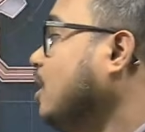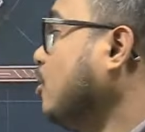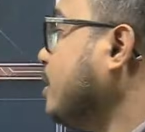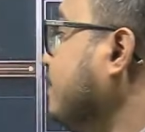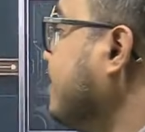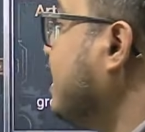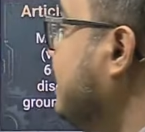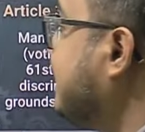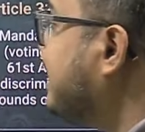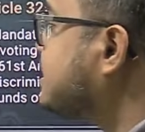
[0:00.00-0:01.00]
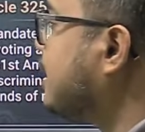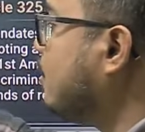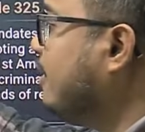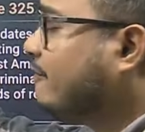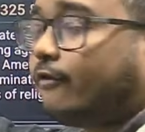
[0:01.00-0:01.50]
Okay, that is
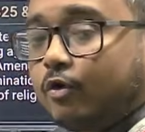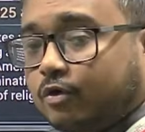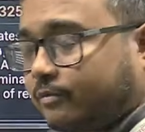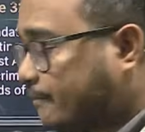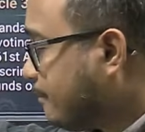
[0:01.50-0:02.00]
324.